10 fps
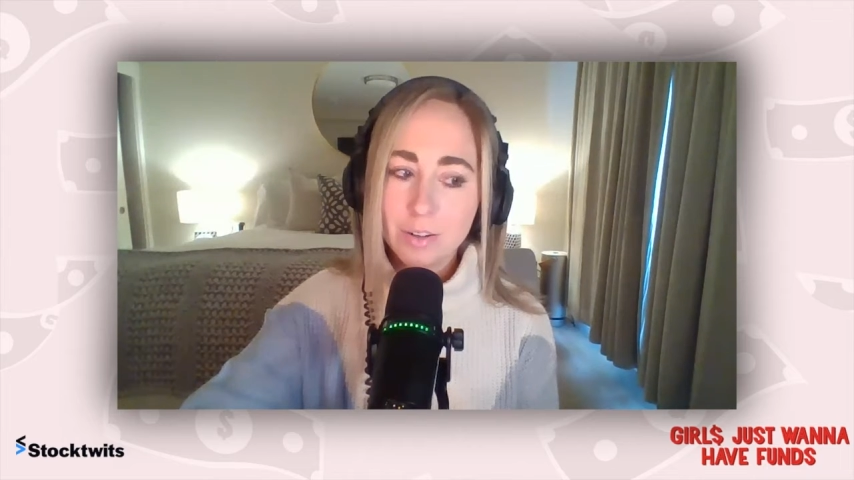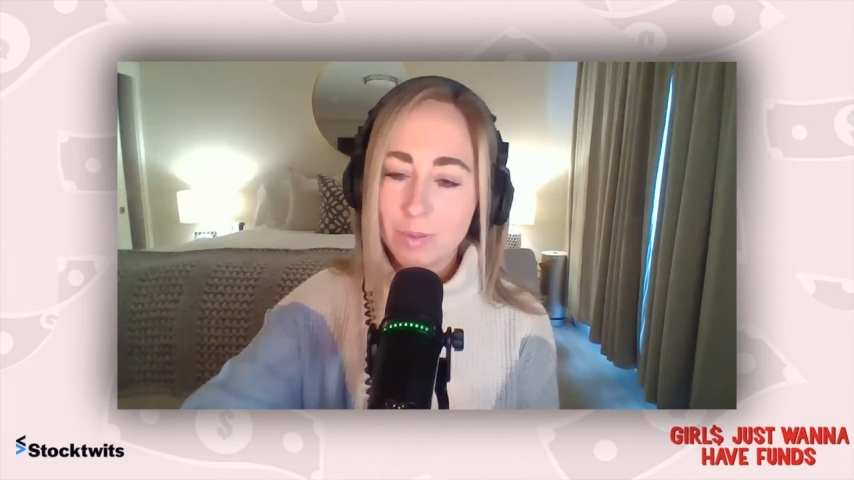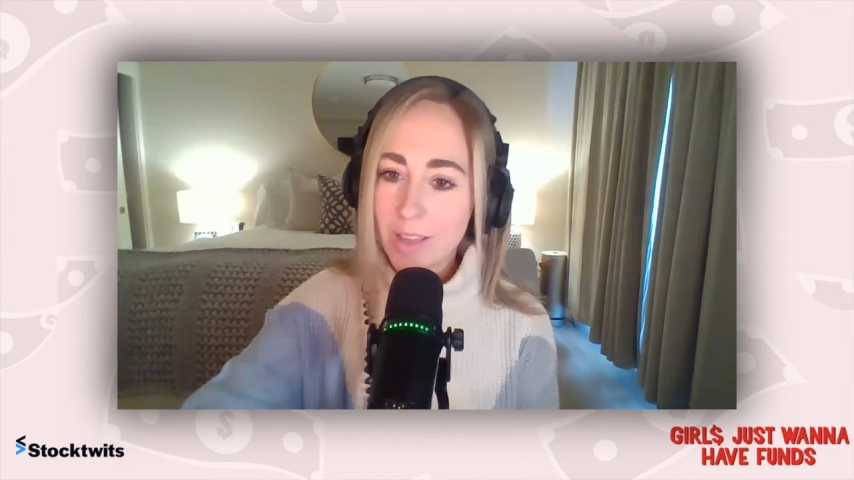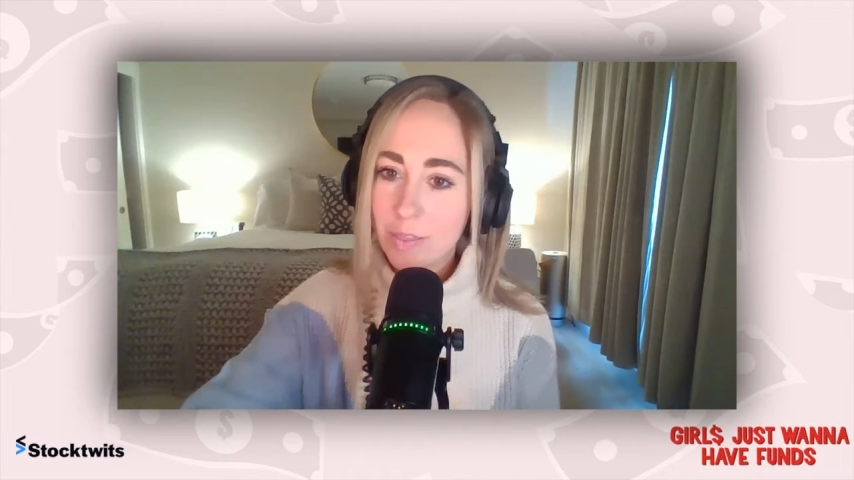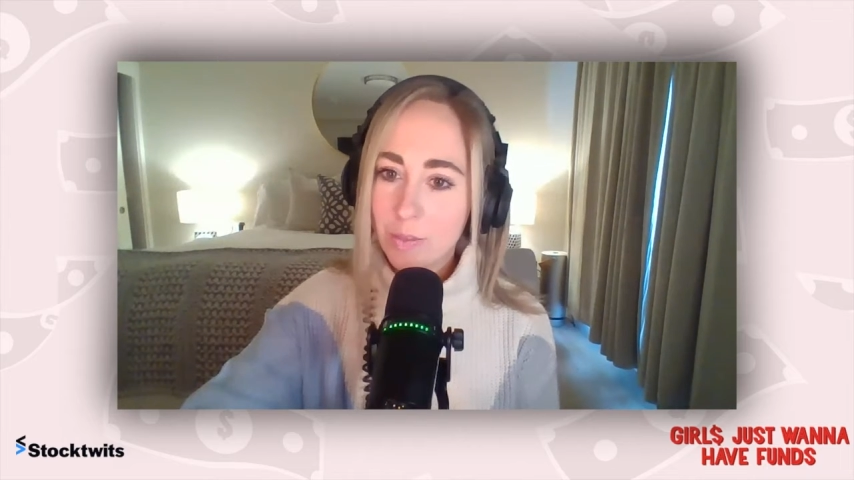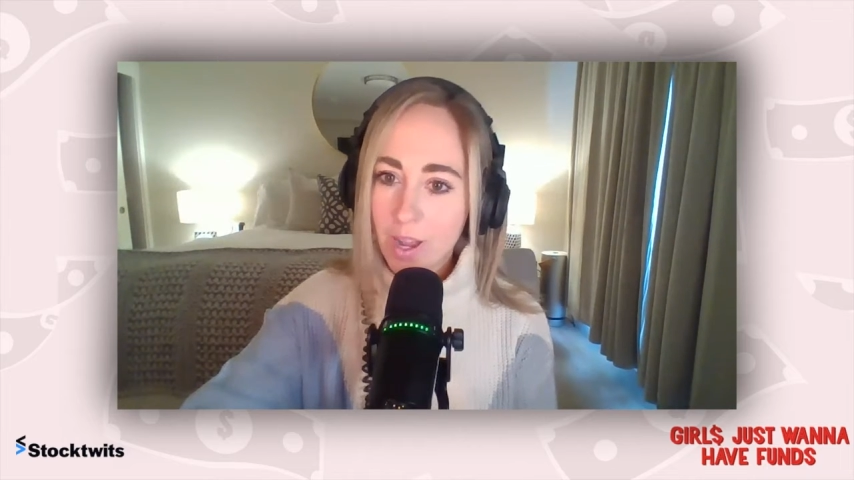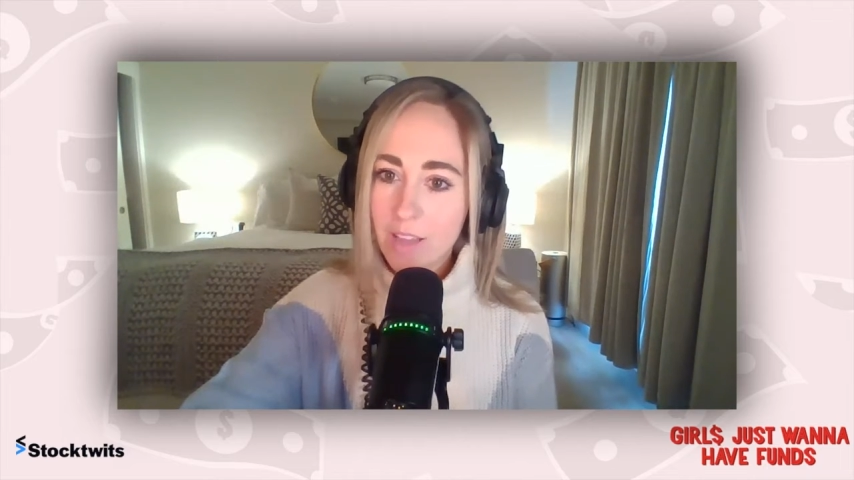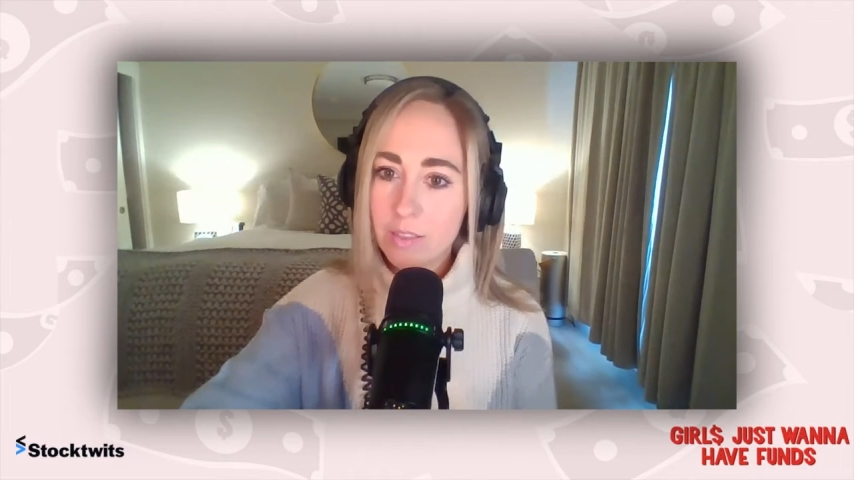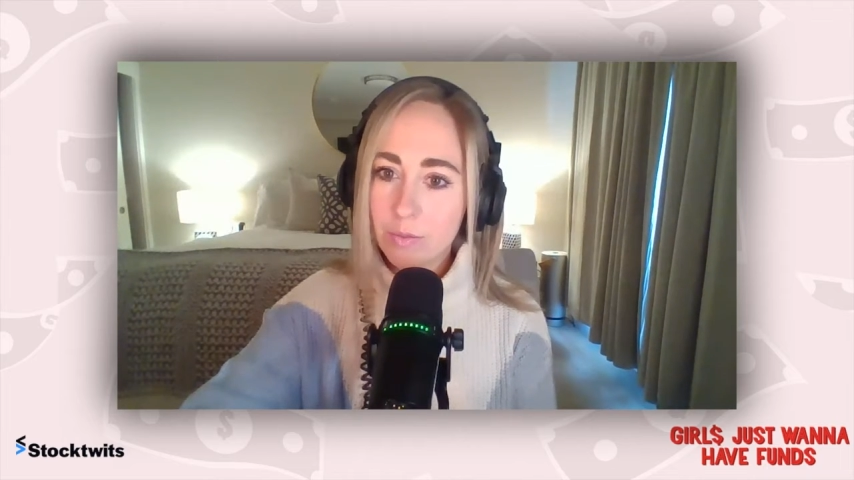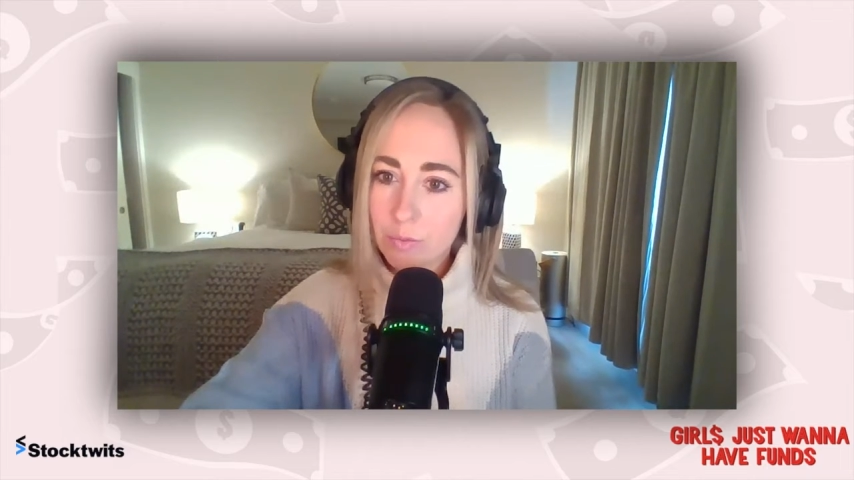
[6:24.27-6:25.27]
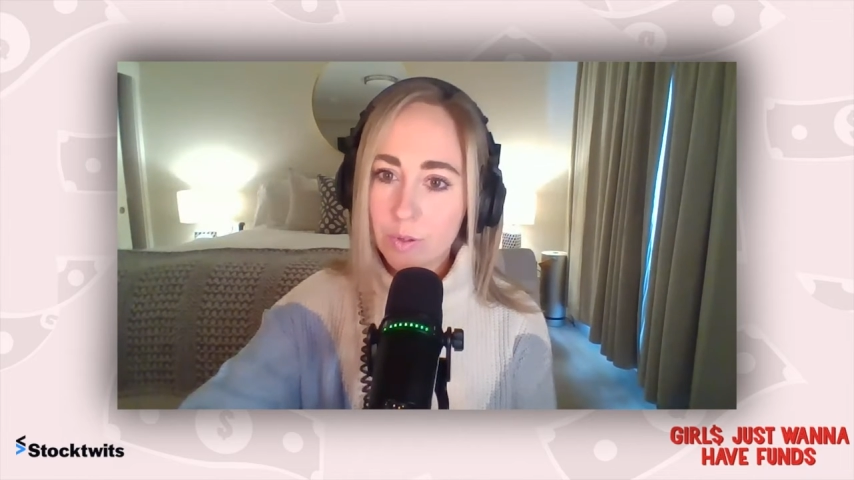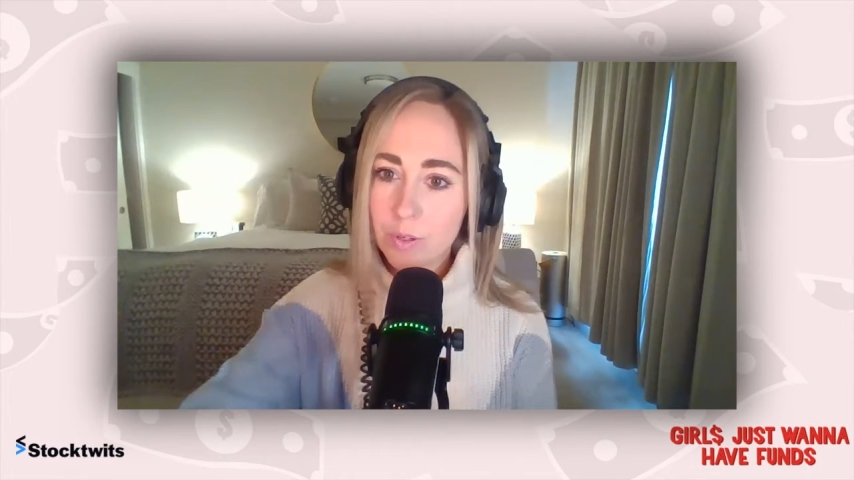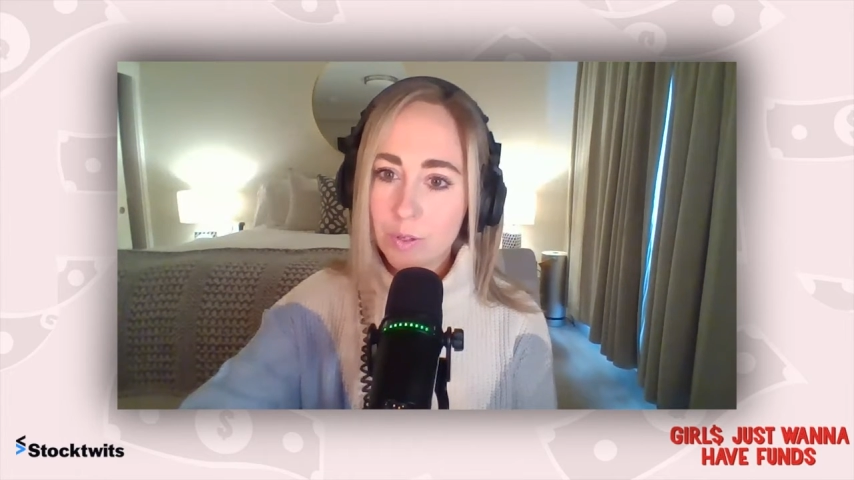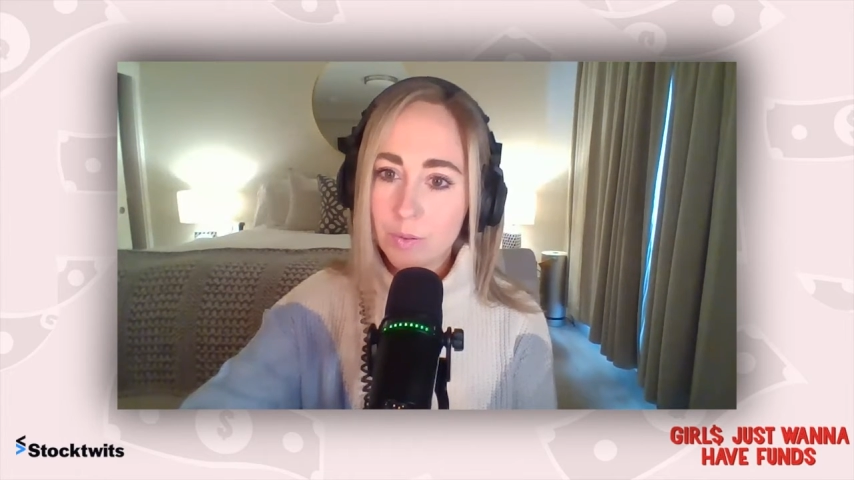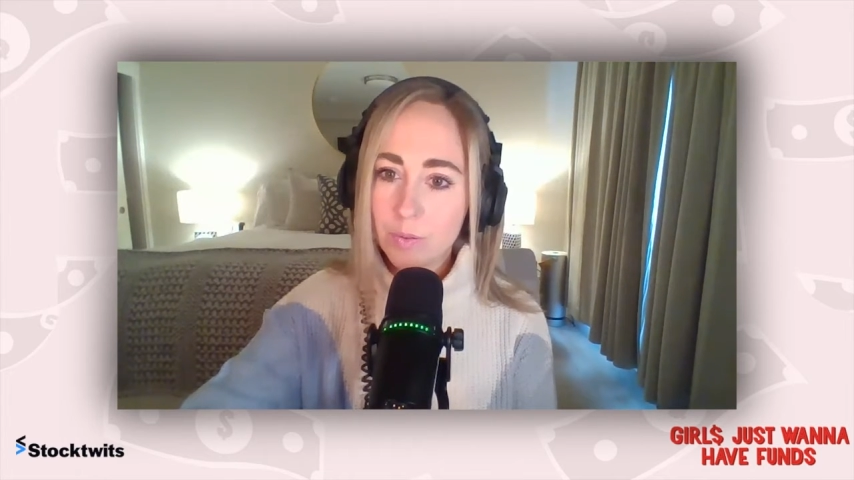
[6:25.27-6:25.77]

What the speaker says: red thread through